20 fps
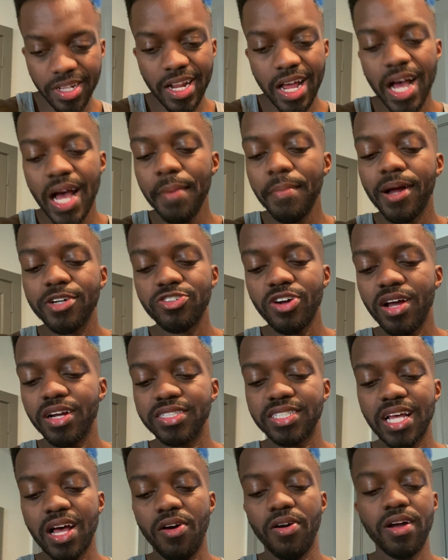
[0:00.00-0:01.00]
Now, I'm not trying to
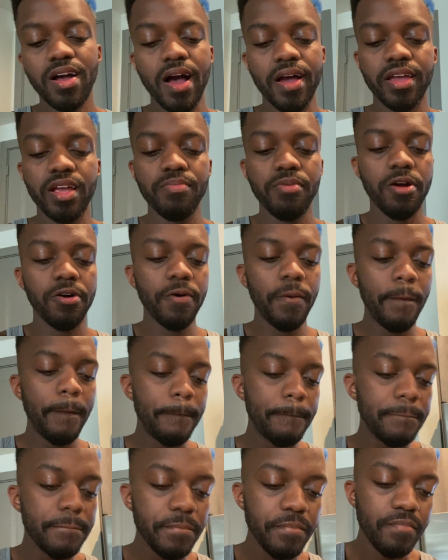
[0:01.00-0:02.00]
sound cocky, bro,
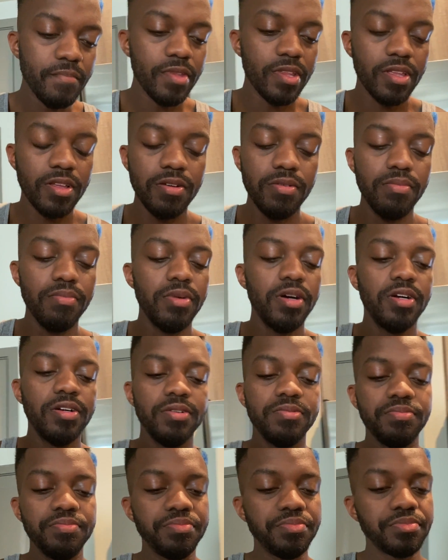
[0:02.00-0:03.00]

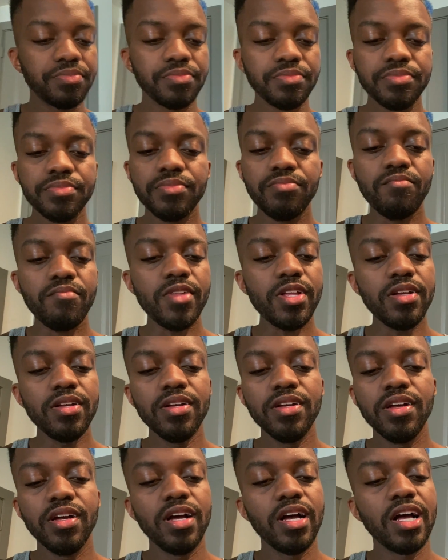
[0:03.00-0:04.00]
but
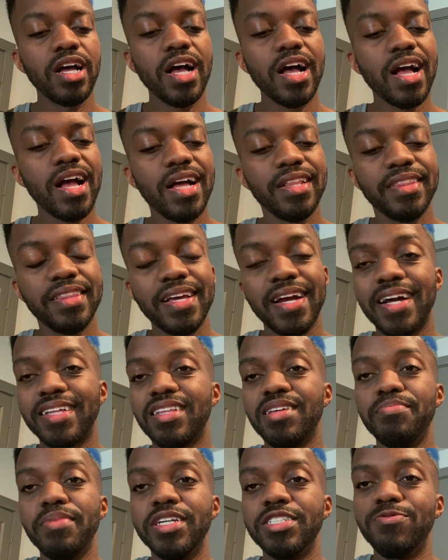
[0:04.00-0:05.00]
I think I got
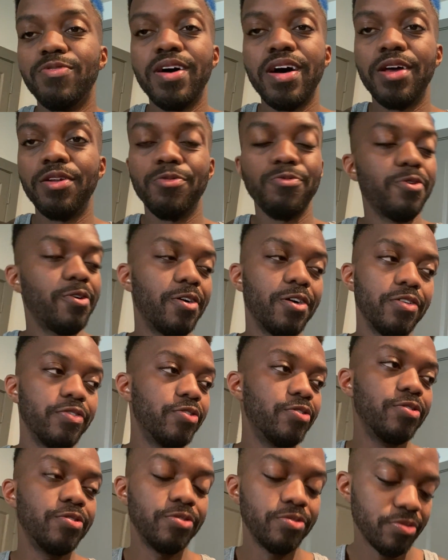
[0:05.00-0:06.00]
the best wine in the world,
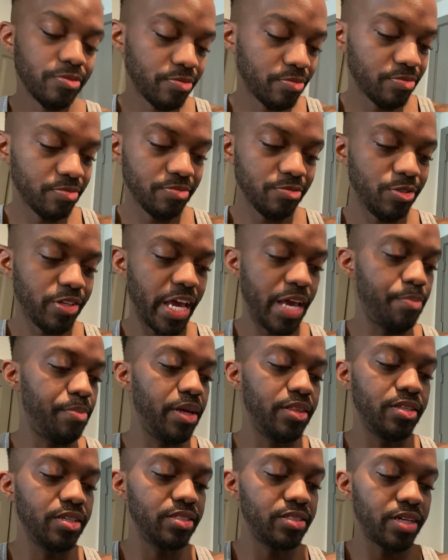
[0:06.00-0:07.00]
fool. You can't
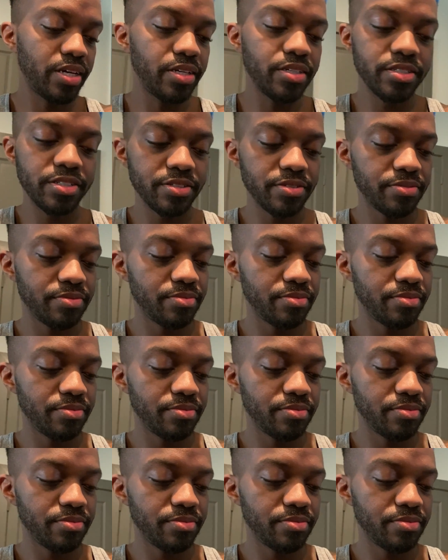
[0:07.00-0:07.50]
beat this taste.